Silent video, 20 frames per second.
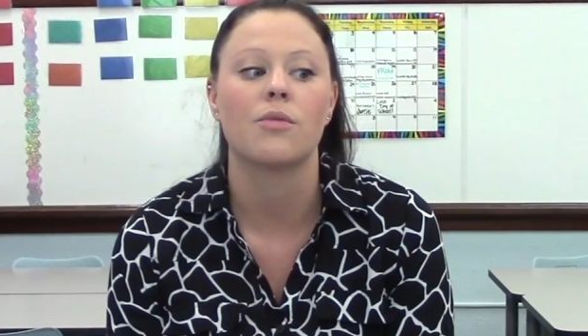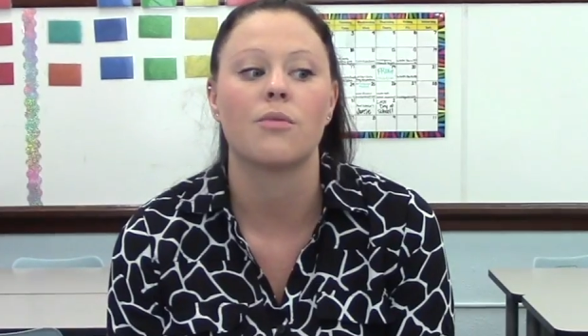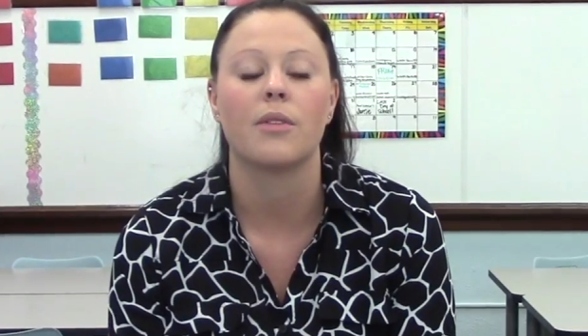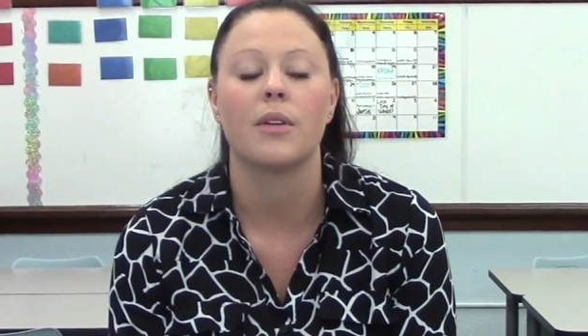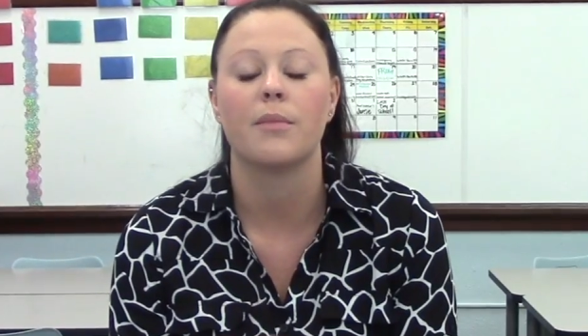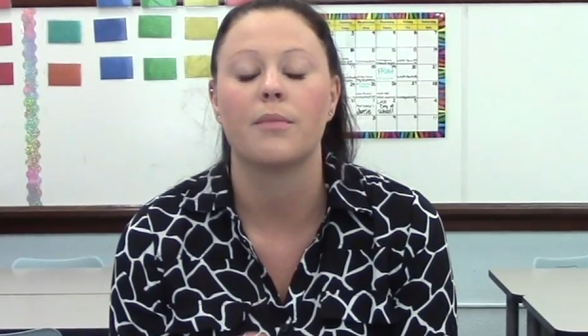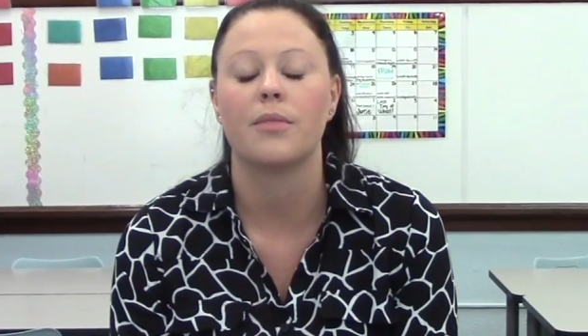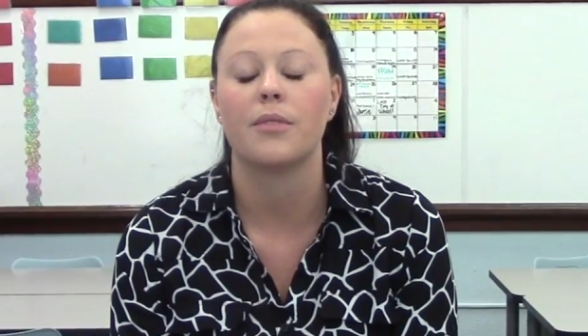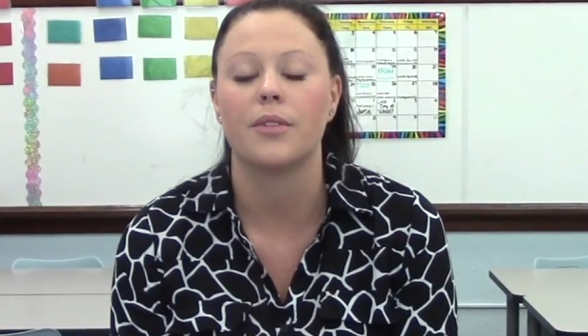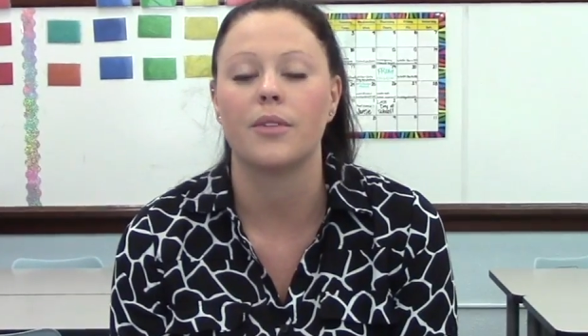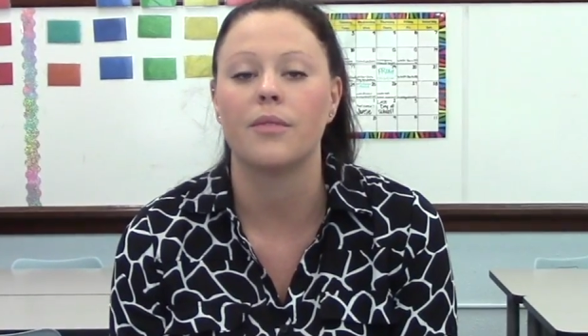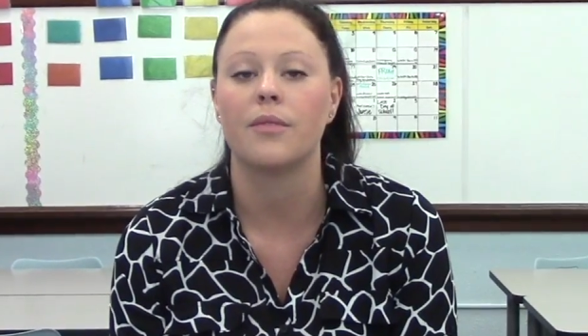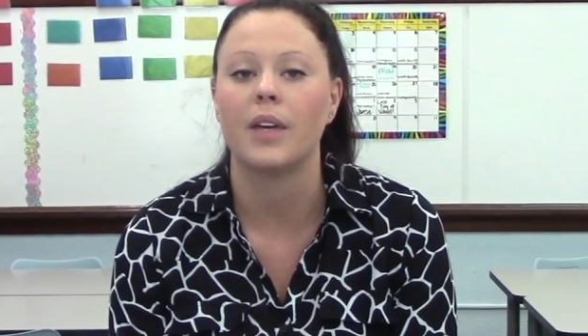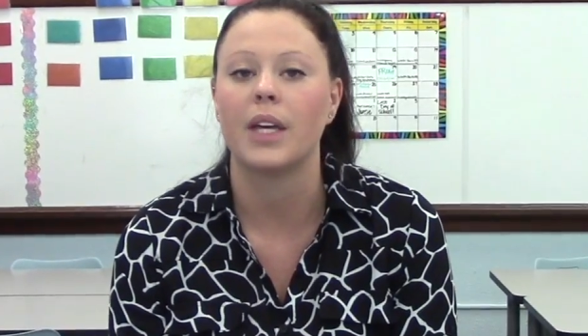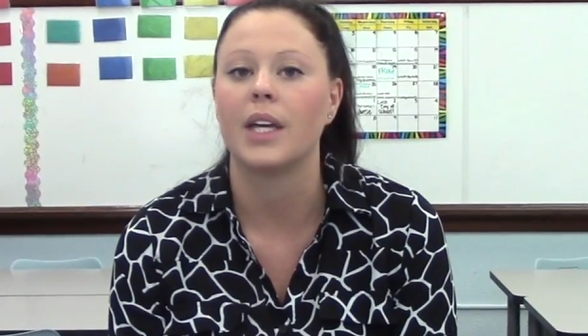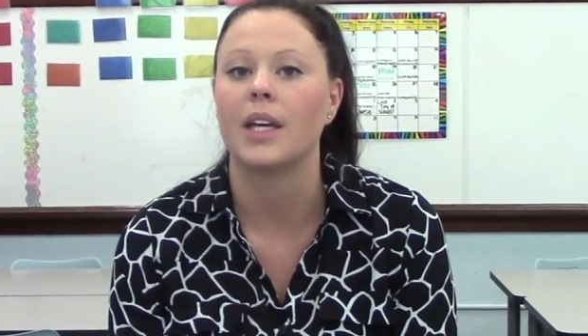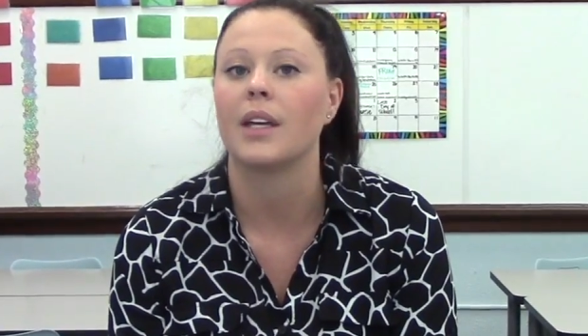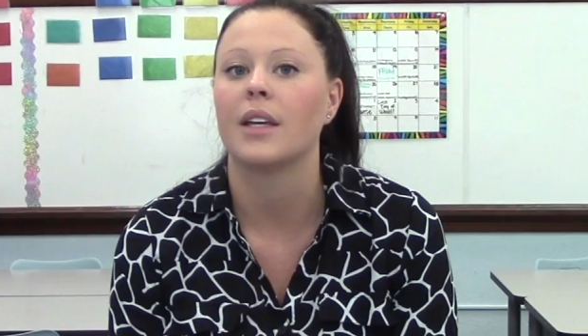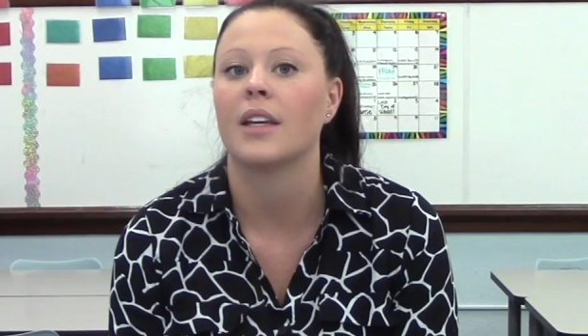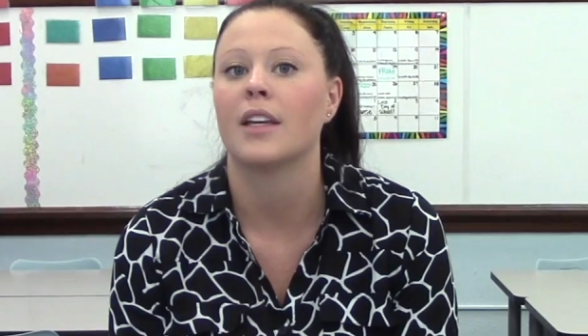were
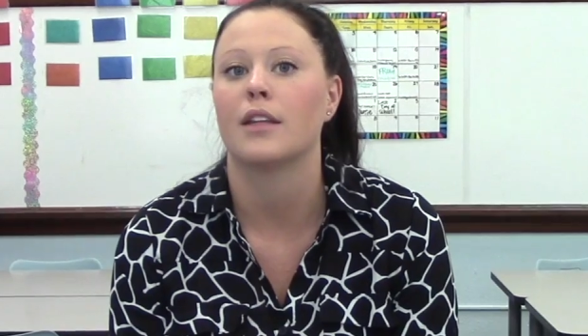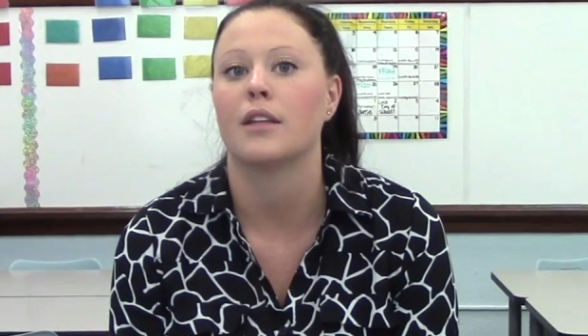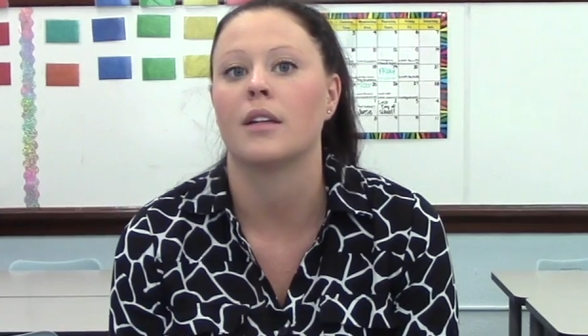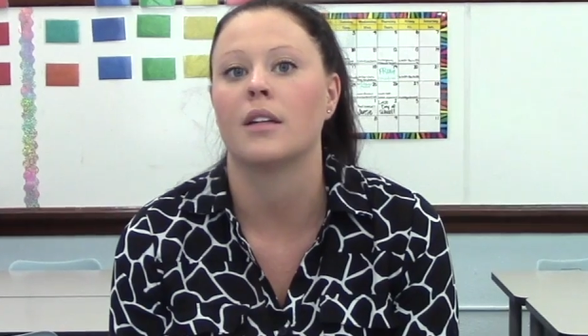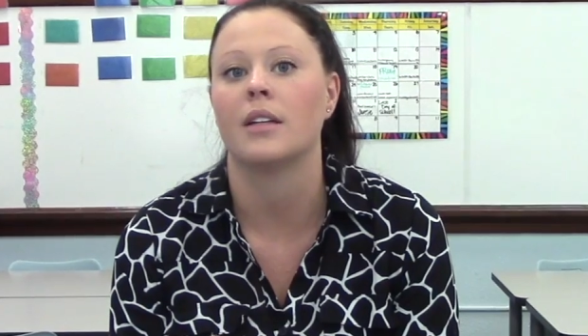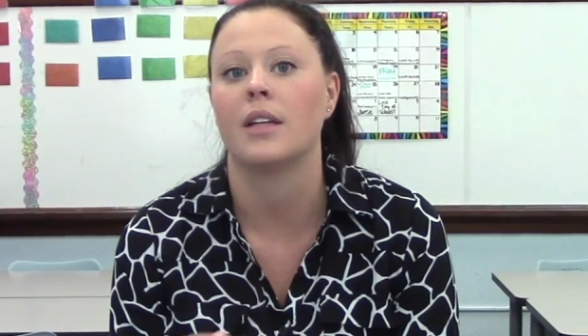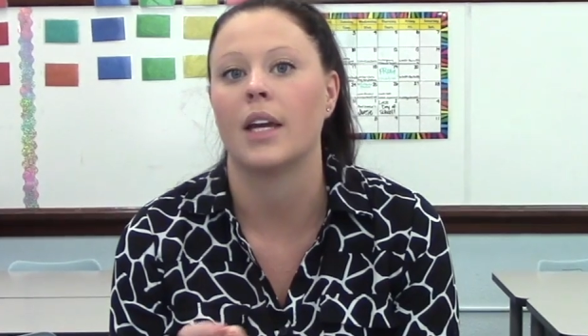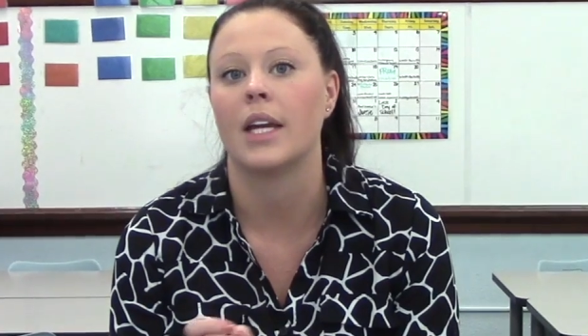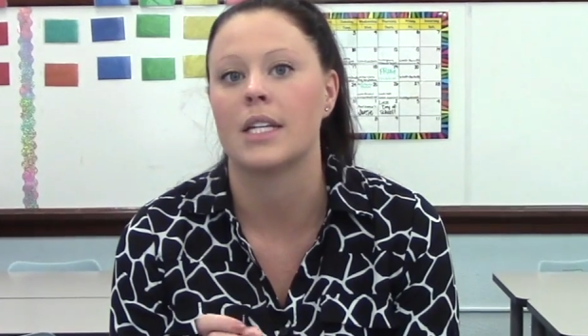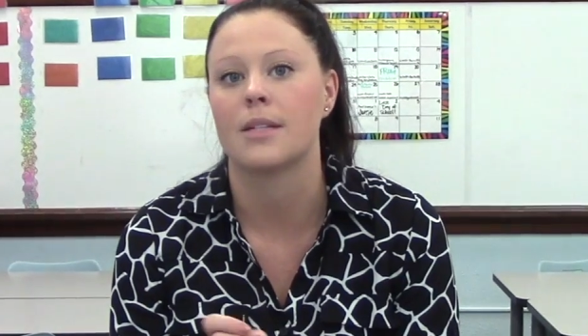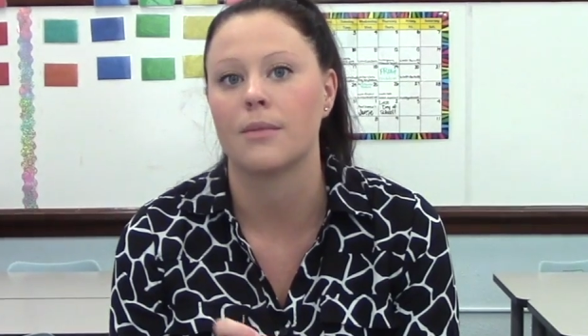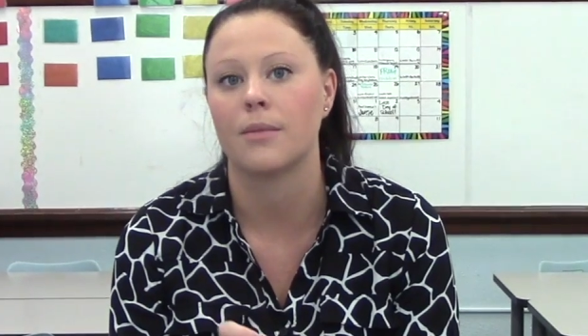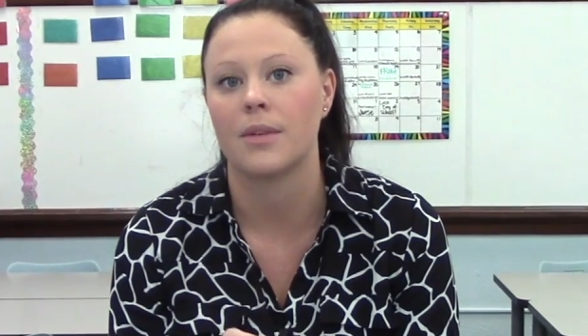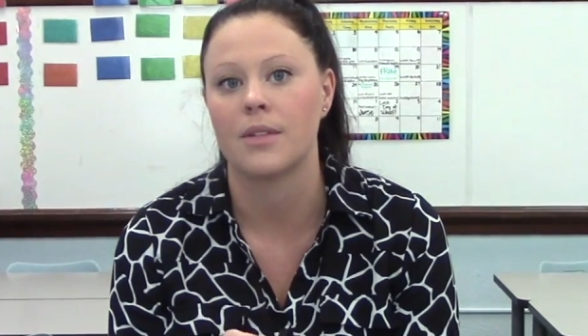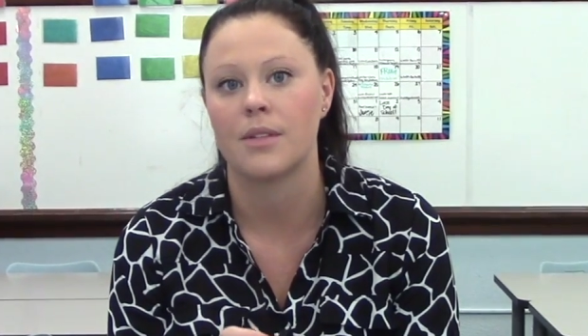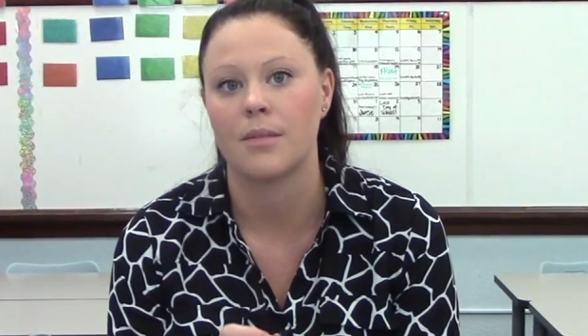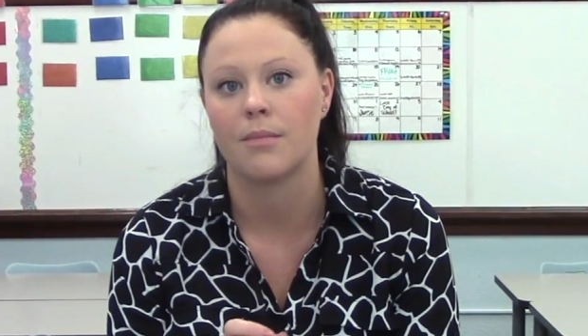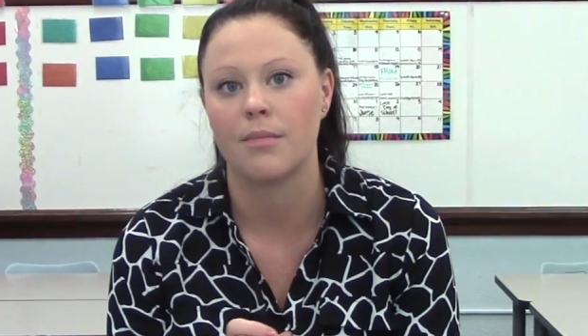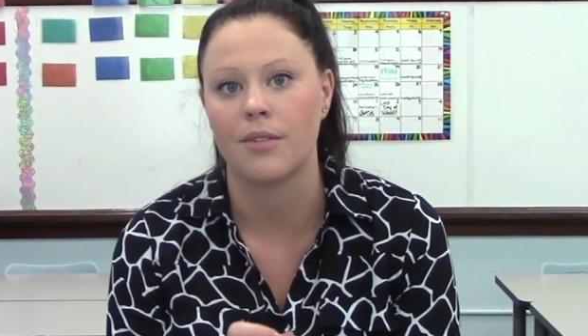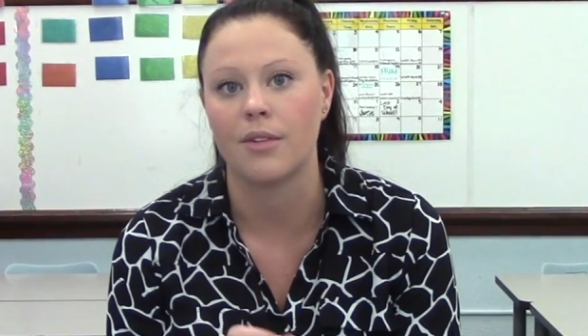improving and their engagement
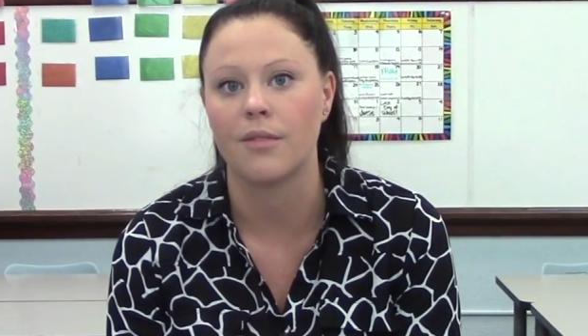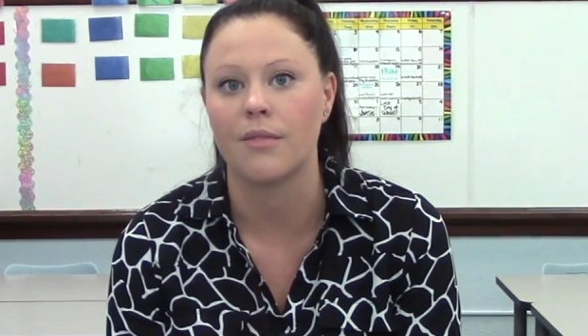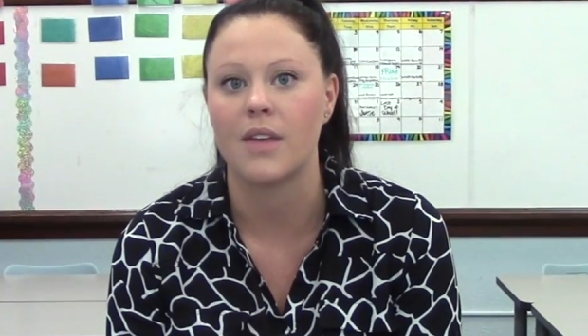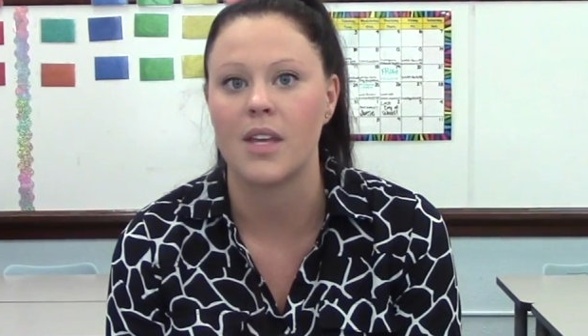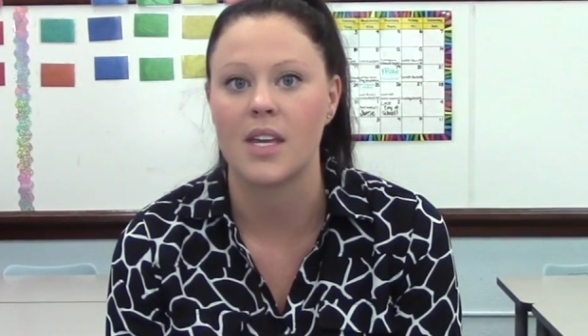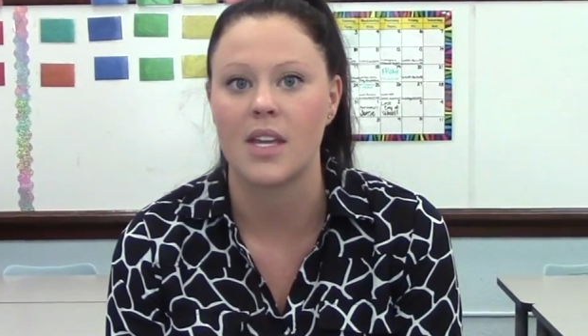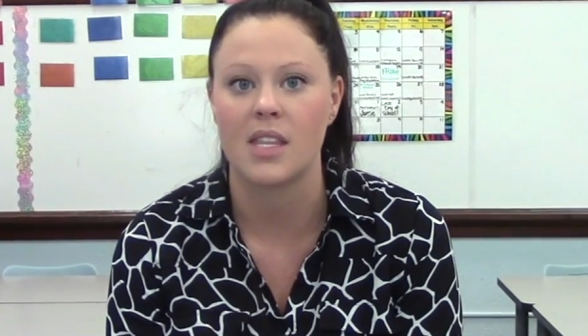was improving,